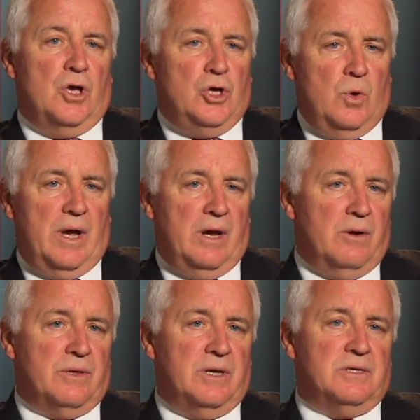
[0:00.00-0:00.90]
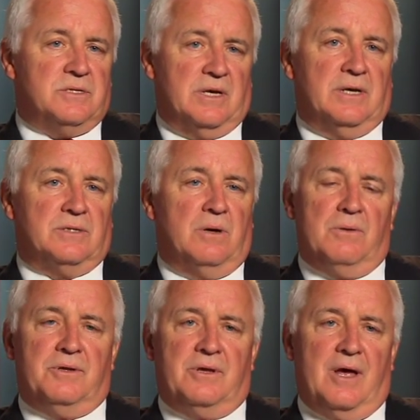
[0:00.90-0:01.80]
You hear these things
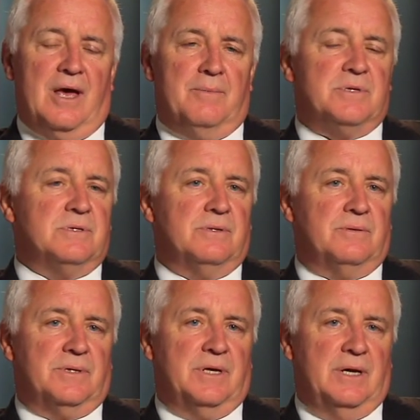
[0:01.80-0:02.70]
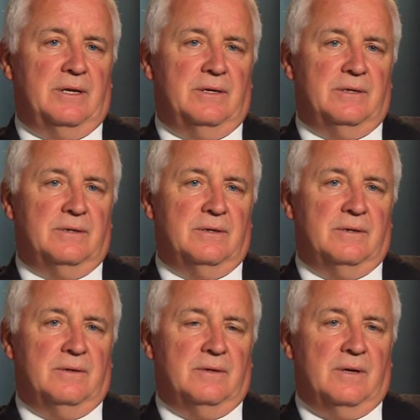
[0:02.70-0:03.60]
all the time as a little kid.
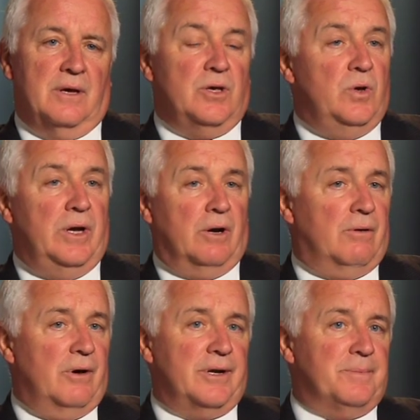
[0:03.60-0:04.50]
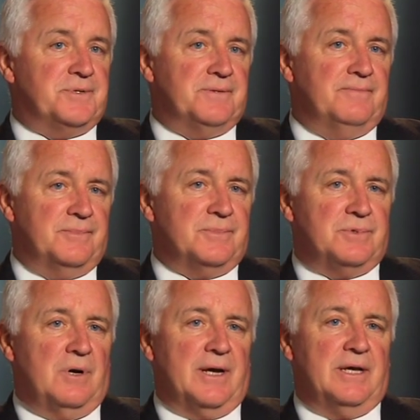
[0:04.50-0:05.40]
You hear grown-ups
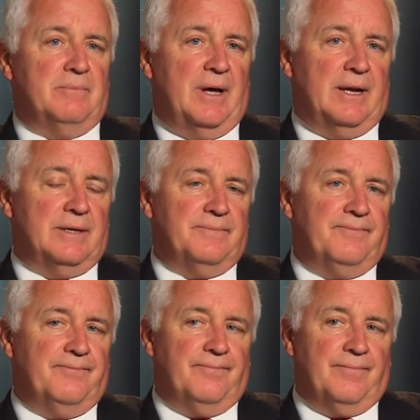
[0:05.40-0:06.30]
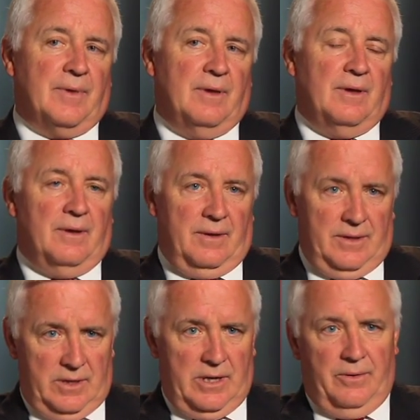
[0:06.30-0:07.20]
talking about it.
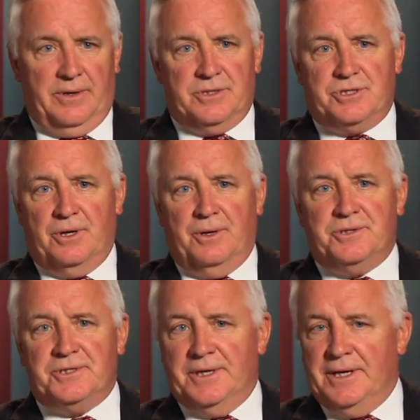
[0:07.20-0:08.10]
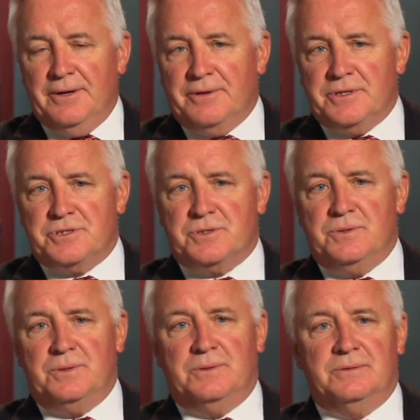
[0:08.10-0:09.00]
You hear it in church, you hear it at
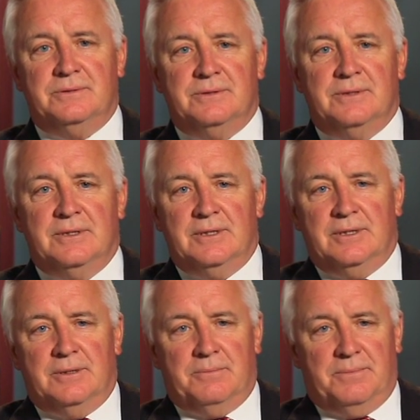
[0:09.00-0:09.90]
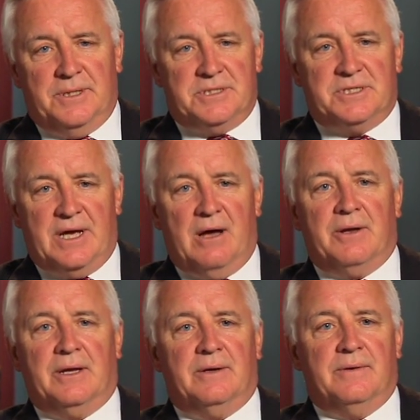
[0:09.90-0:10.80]
school. But
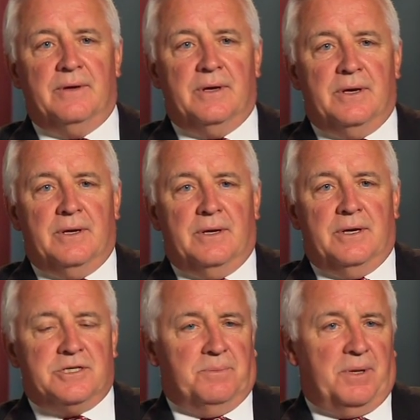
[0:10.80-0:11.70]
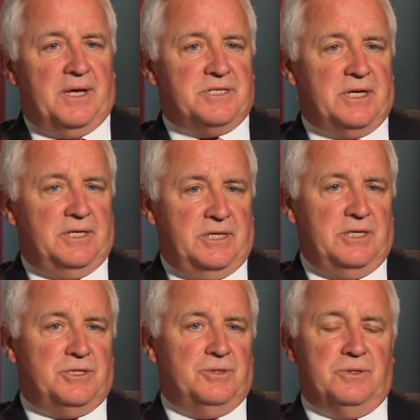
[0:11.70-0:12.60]
scouting is a place they
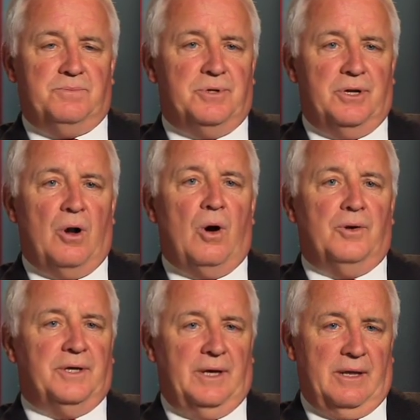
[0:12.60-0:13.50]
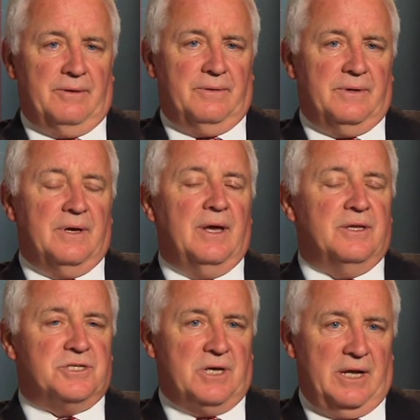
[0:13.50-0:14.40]
teach you to put it all together
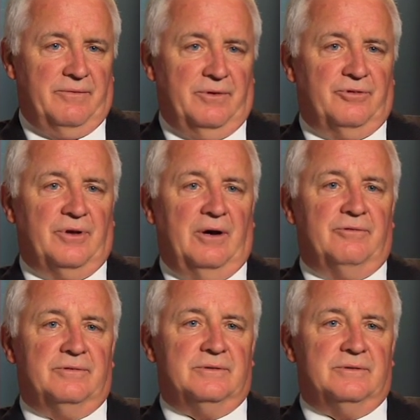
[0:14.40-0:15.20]
inside of yourself.